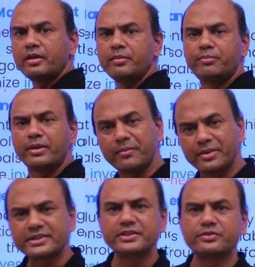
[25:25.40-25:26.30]
PMS
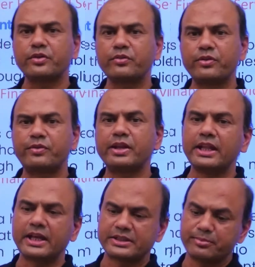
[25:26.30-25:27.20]
is for 50
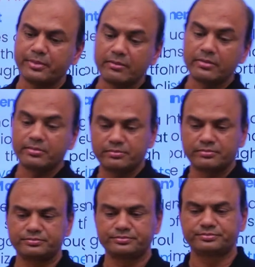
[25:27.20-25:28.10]
lakhs minimum.
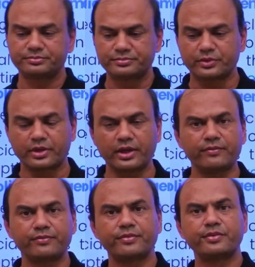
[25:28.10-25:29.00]
Okay?
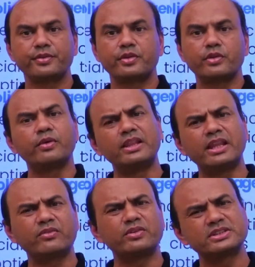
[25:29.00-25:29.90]
So 1 lakh
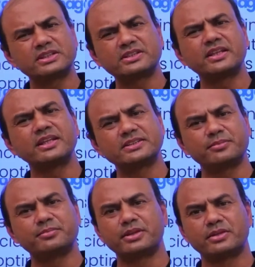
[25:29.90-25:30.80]
was just an
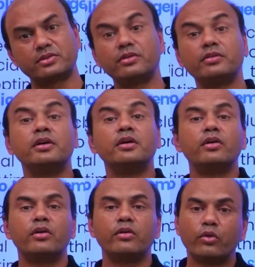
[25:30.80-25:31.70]
example. So
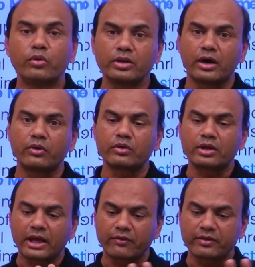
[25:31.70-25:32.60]
how to
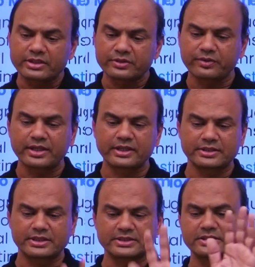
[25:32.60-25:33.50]
diversify this?
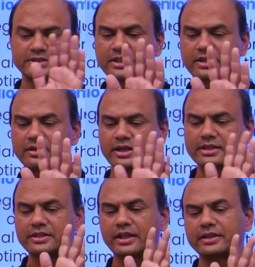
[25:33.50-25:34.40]
This is here. It's
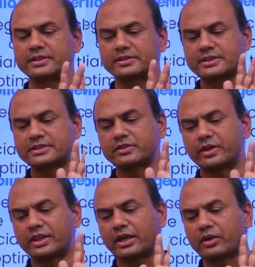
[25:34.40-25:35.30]
like this. This is 1
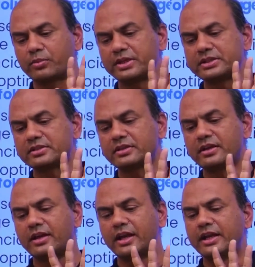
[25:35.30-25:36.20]
lakh rupees
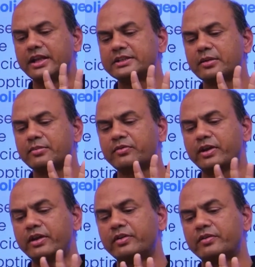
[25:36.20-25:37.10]
and these are my
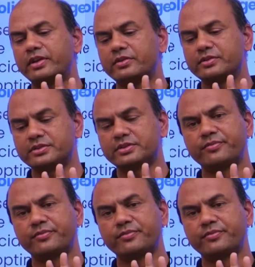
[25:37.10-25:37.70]
5 avenues.